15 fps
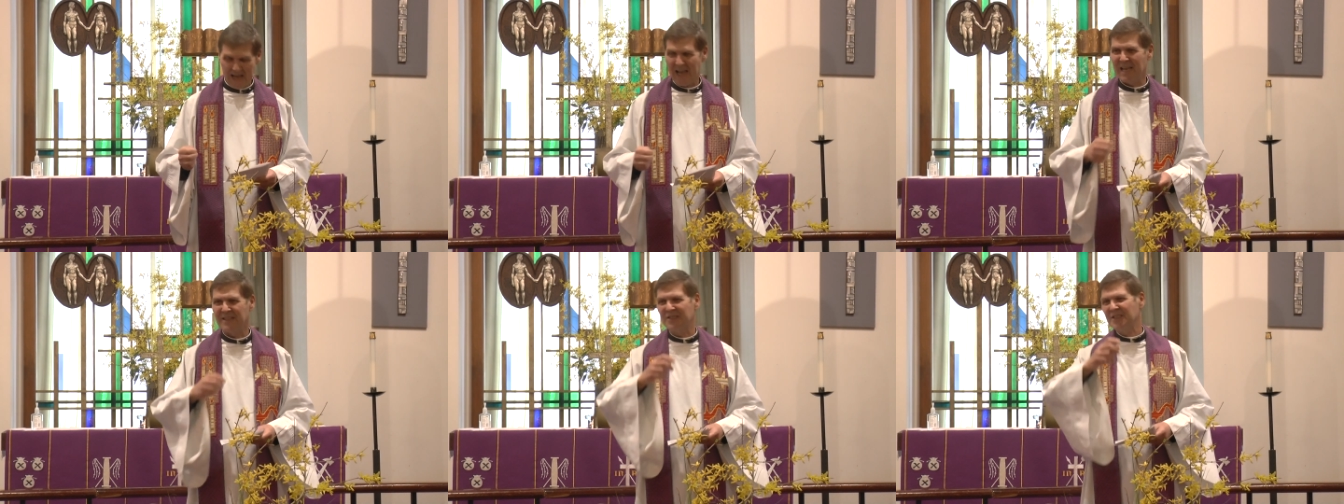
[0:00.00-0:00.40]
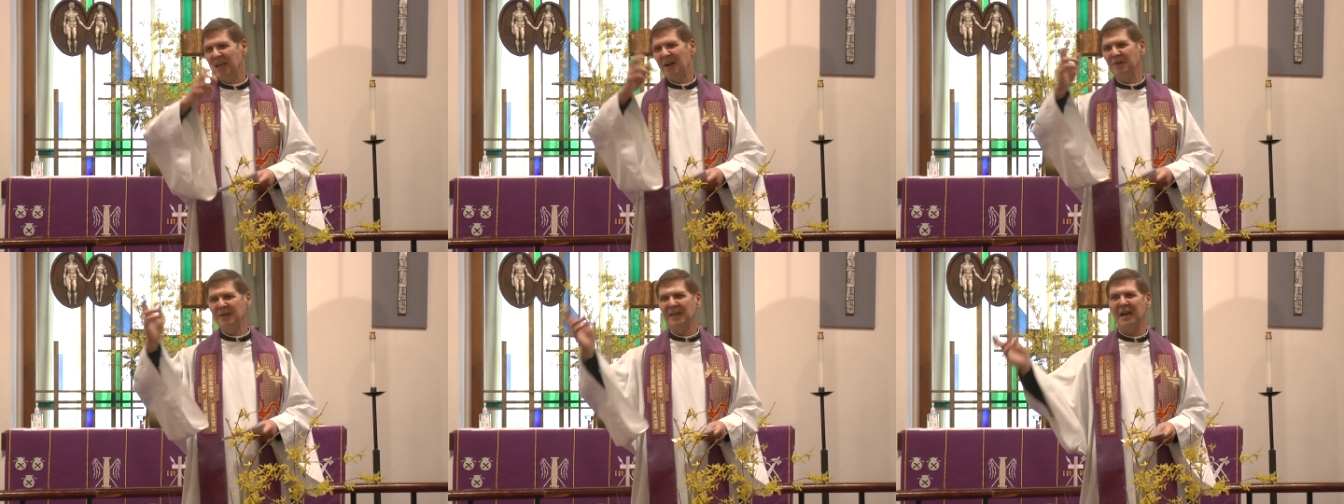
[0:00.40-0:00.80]
and
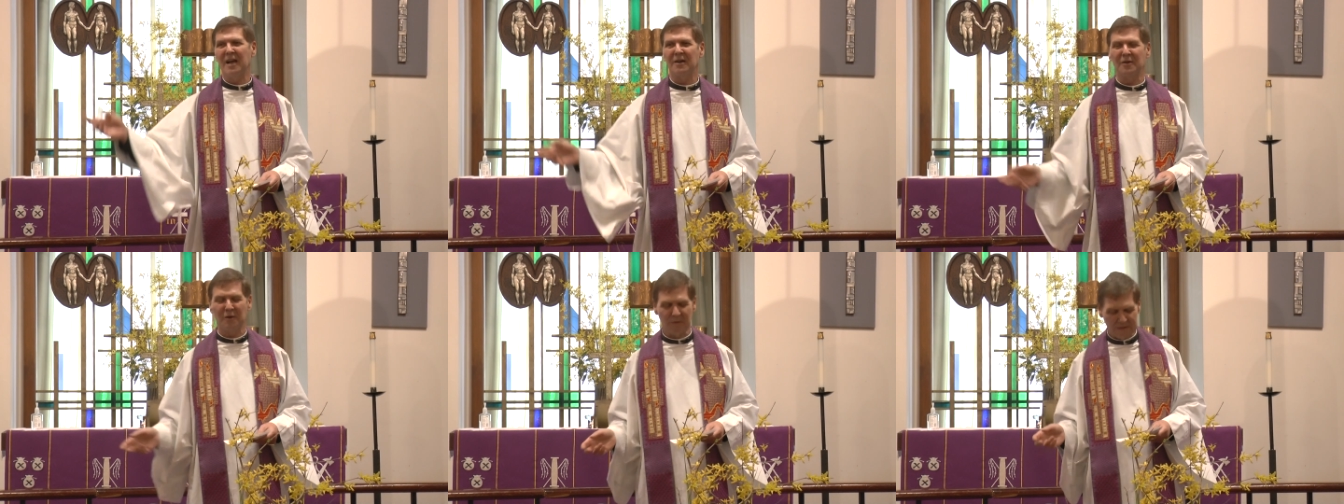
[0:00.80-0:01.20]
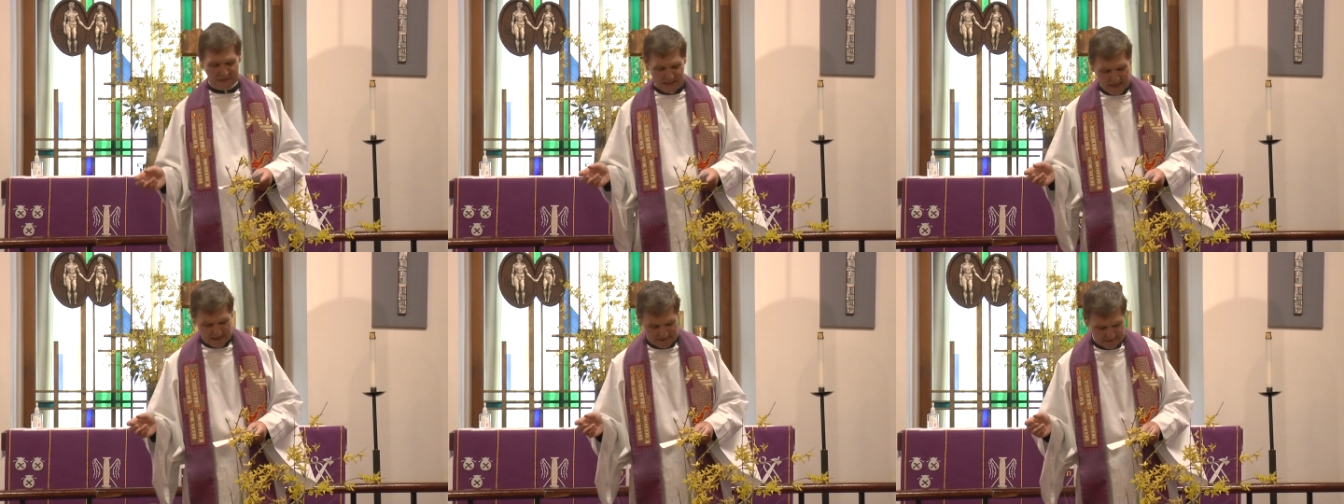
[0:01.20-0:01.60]
shouted out,
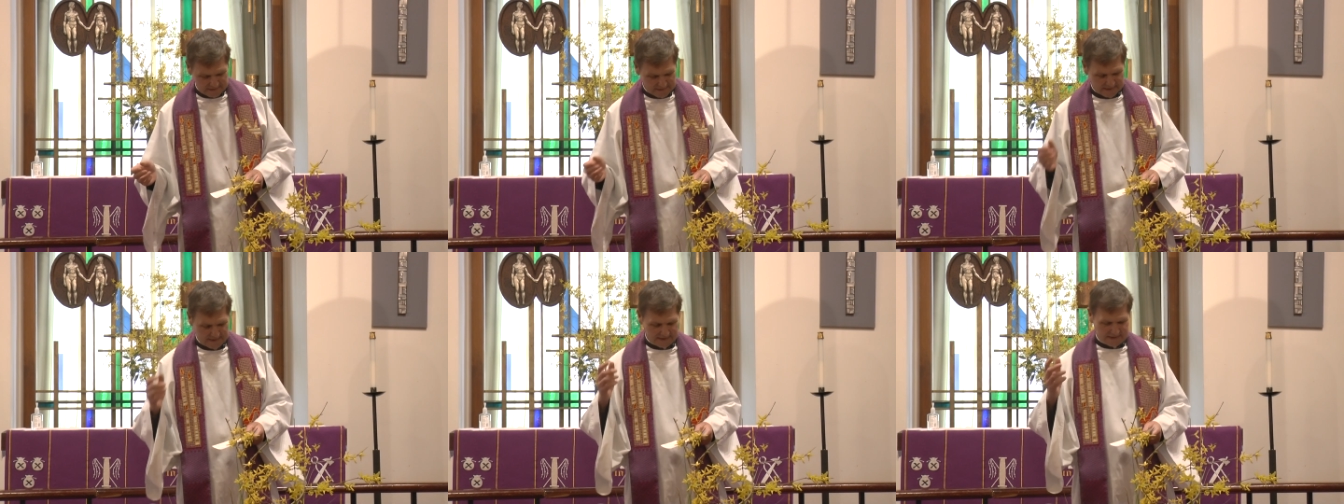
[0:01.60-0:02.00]
Hosanna to the